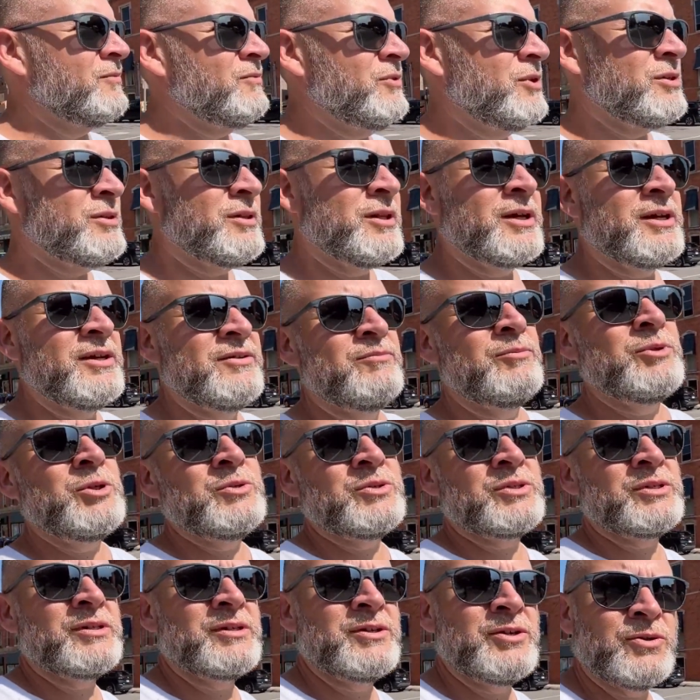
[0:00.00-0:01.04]
that live
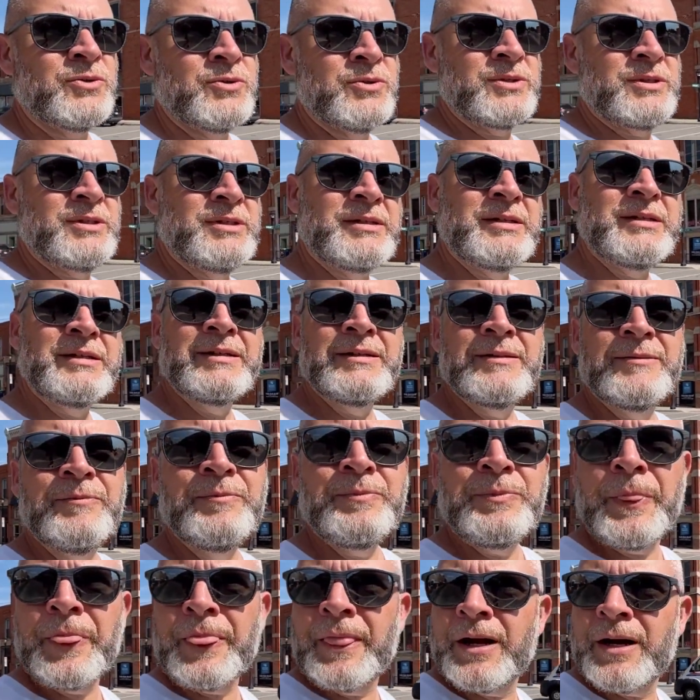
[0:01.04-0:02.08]
music going.
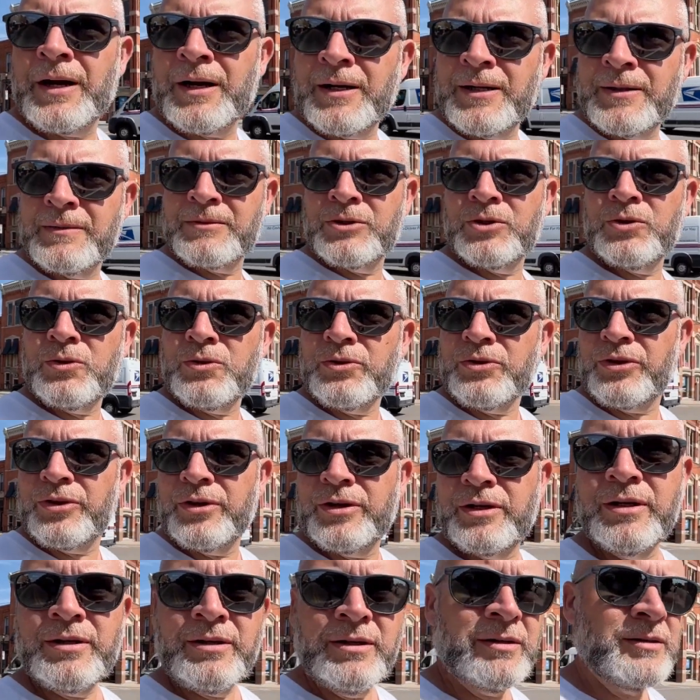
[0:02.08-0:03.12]
Cool
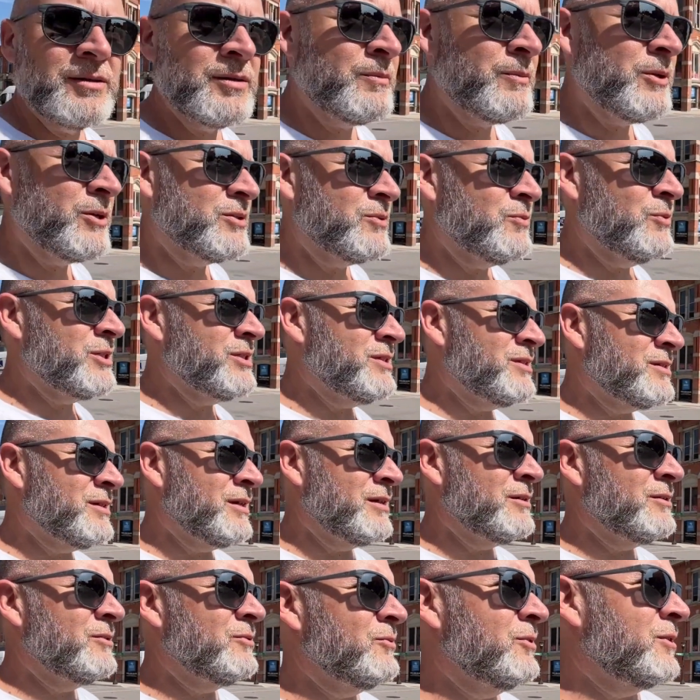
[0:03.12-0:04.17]
thing about the west side
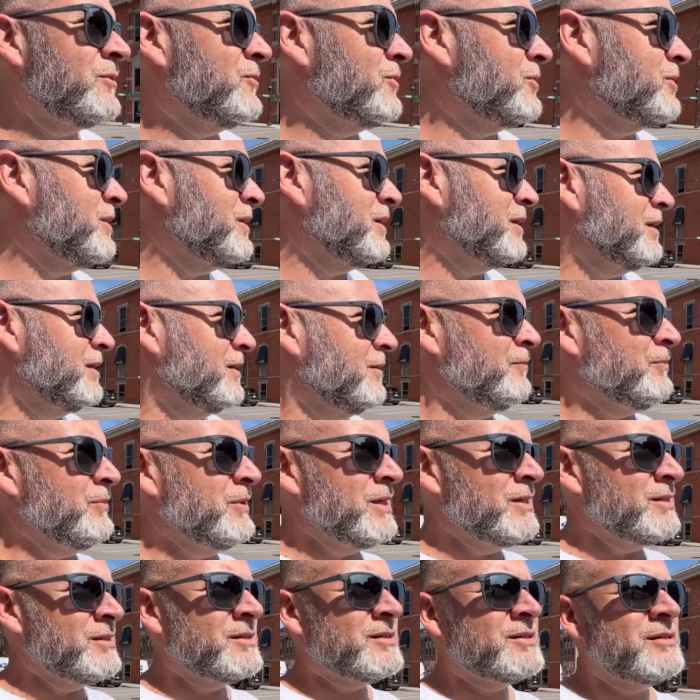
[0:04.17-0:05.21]
of the river
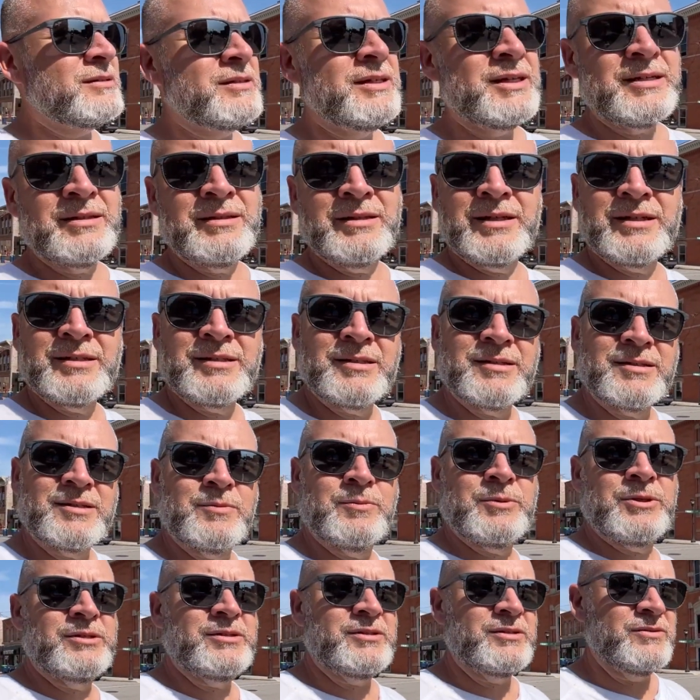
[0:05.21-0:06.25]
is it's a lot less
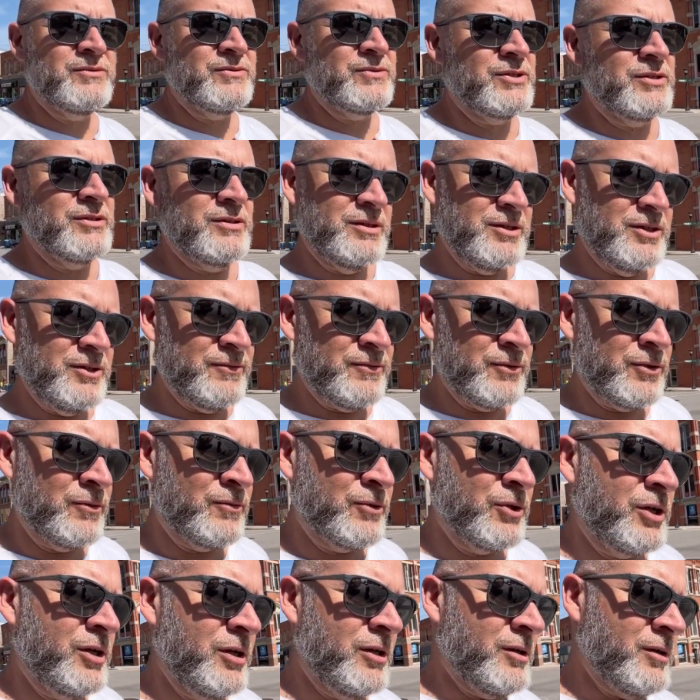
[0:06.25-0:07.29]
expensive to live over
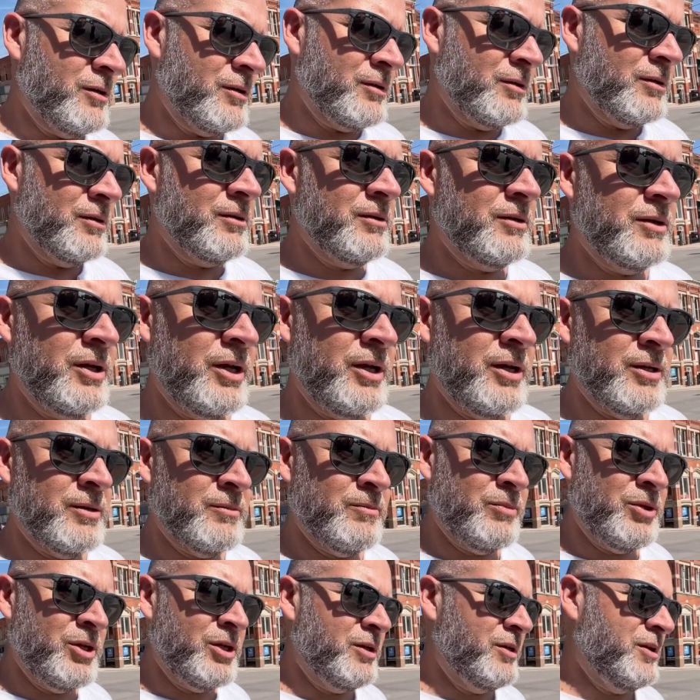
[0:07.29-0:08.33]
here and
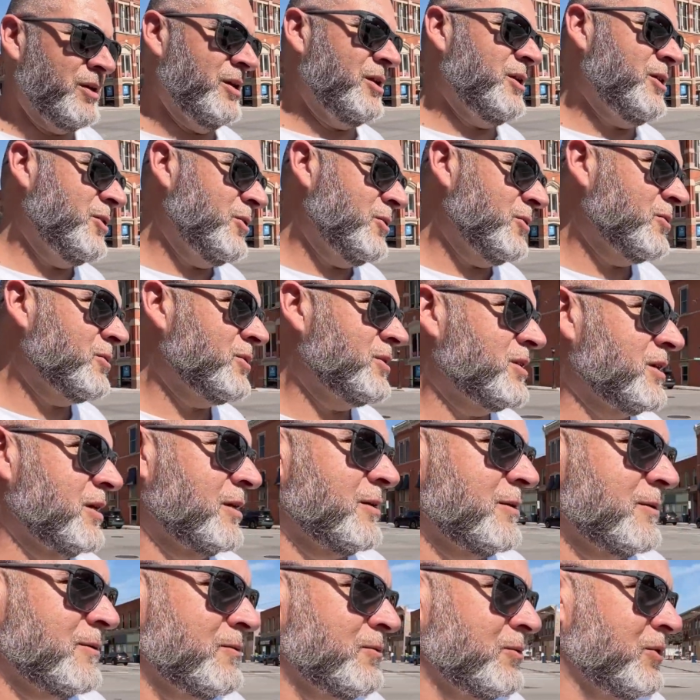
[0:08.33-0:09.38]
be near
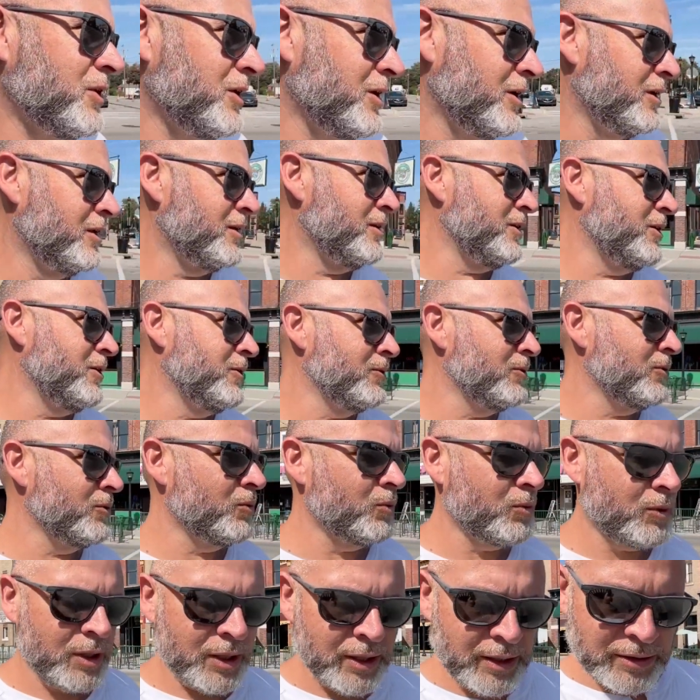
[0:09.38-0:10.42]
town and near the
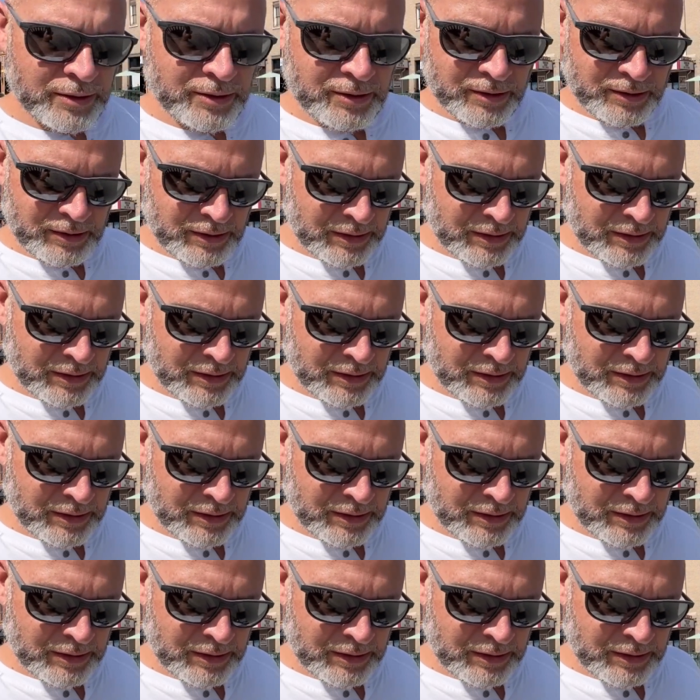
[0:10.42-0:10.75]
water.